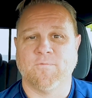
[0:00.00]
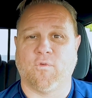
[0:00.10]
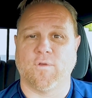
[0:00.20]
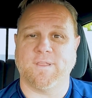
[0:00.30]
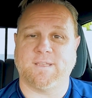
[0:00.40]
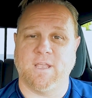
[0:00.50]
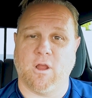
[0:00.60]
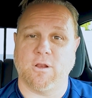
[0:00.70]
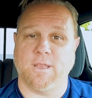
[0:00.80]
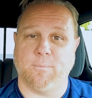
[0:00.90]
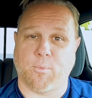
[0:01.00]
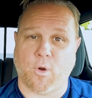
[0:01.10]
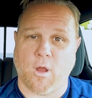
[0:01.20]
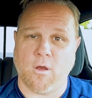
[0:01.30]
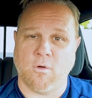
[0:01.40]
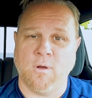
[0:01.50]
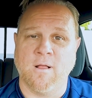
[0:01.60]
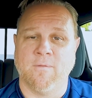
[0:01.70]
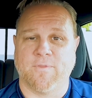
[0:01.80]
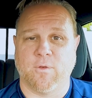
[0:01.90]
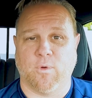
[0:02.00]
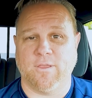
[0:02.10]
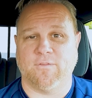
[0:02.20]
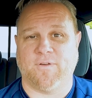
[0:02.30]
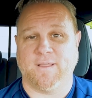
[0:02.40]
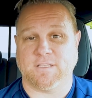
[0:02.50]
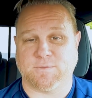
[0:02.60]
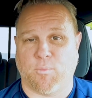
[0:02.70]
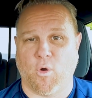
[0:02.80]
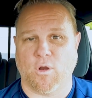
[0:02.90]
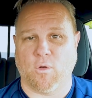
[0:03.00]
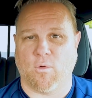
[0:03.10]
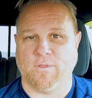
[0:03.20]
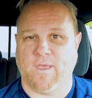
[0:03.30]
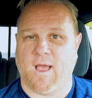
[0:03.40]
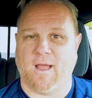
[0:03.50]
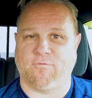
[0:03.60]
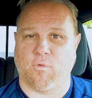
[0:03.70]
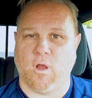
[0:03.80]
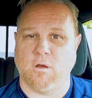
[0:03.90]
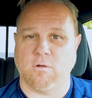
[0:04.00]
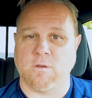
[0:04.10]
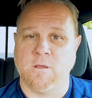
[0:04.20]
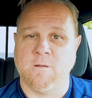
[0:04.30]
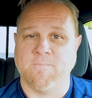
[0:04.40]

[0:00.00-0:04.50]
for the TRD Pro than what you'll find the Sport or the Off-Road.